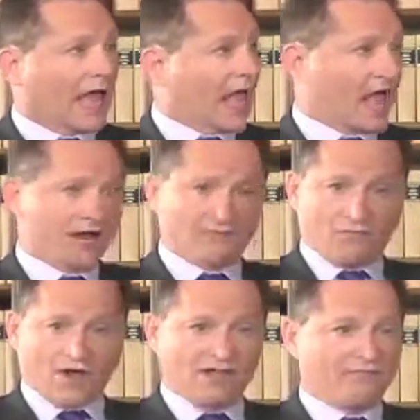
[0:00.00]
And if
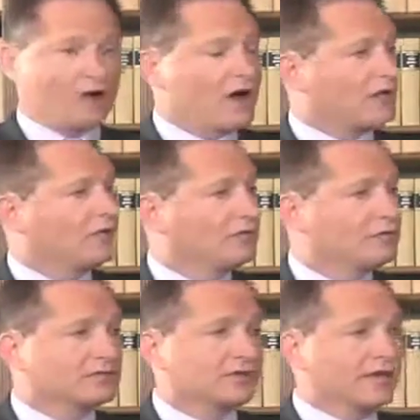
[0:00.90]
we have
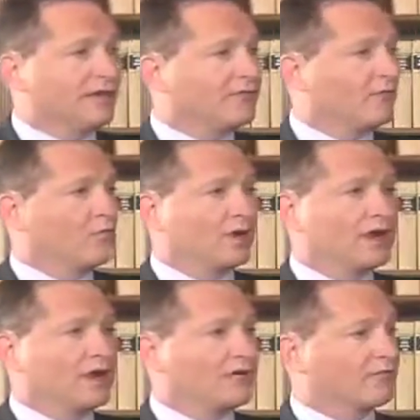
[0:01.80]
potholes, if
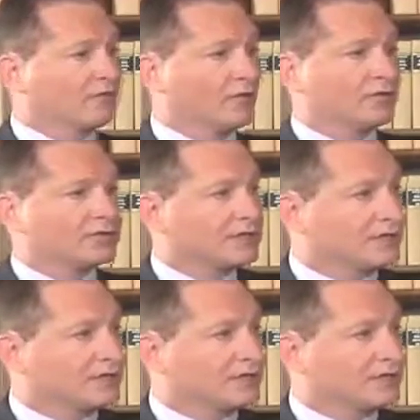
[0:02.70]
we have roads